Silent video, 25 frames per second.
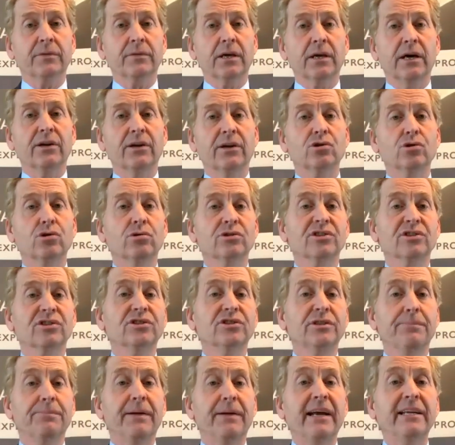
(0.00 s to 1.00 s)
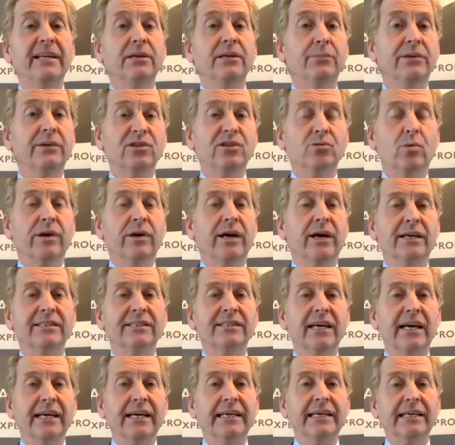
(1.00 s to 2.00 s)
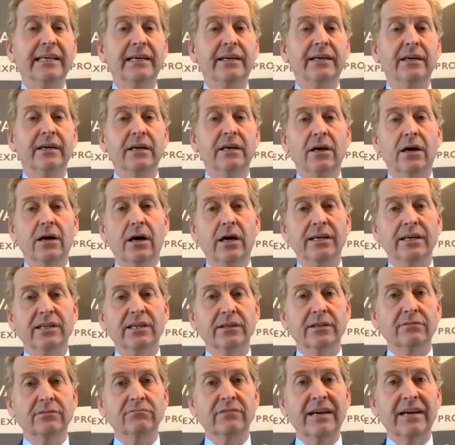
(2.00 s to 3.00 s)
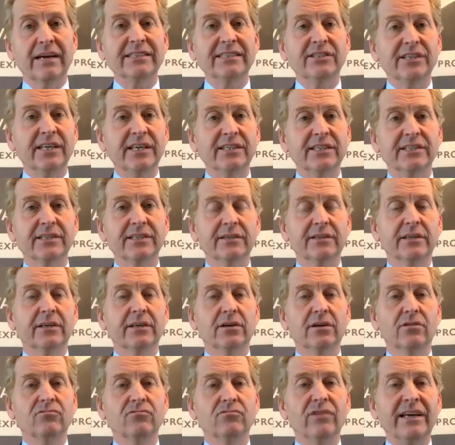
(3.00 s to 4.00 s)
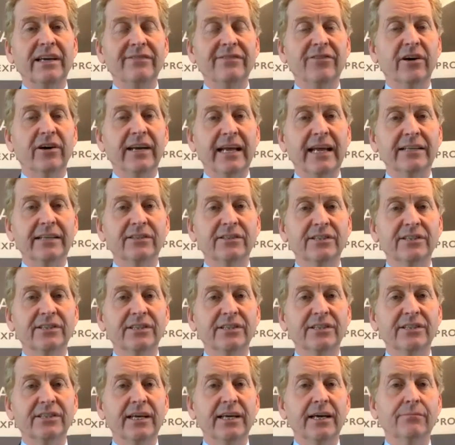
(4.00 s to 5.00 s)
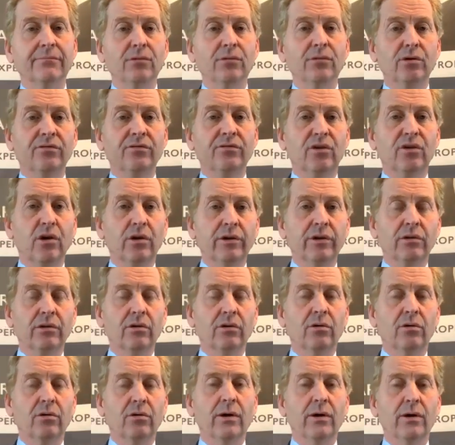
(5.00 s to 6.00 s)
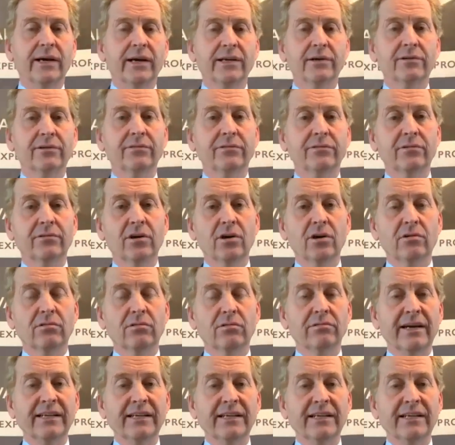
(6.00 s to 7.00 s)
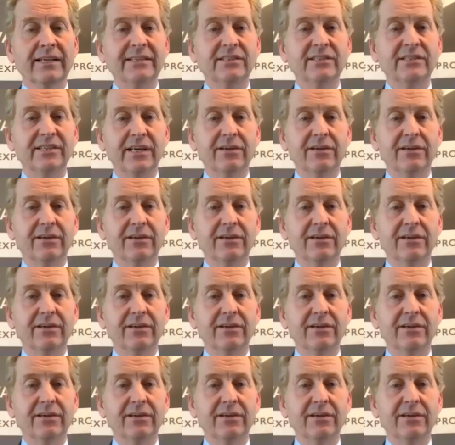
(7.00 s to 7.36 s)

And of course, depending which one I take, I can rent it, refinance it and move on, or I can rent it,